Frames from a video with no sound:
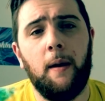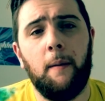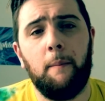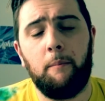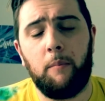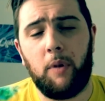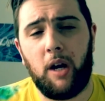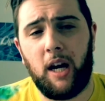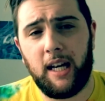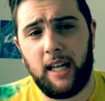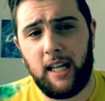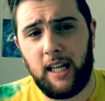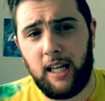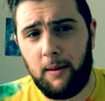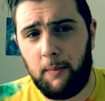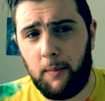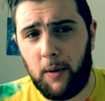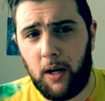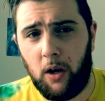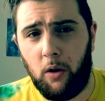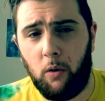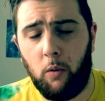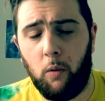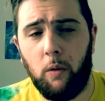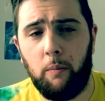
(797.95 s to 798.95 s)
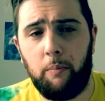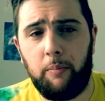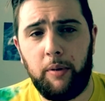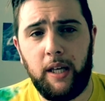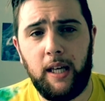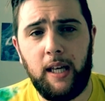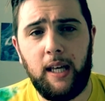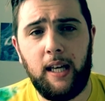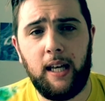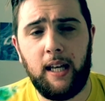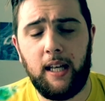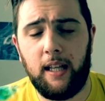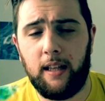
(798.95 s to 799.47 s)
my email will
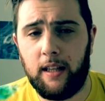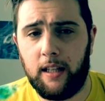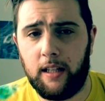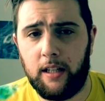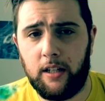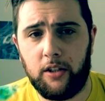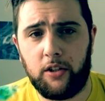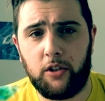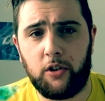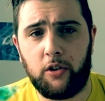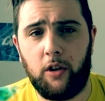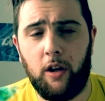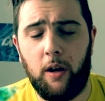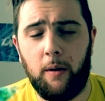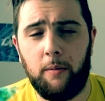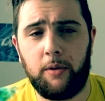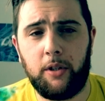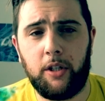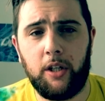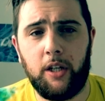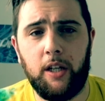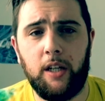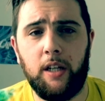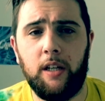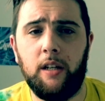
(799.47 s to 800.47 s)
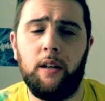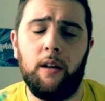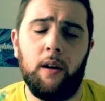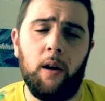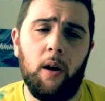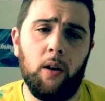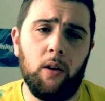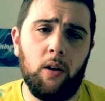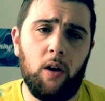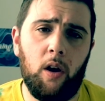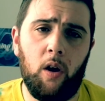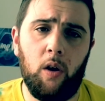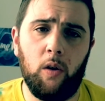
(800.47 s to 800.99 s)
be in the description
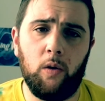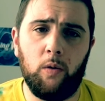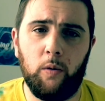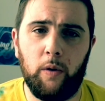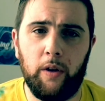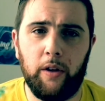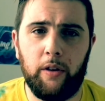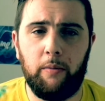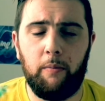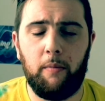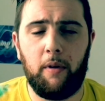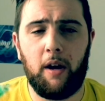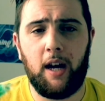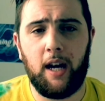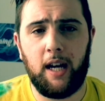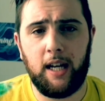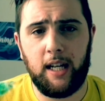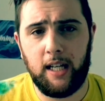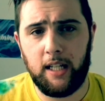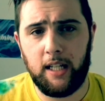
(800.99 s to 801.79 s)
along with my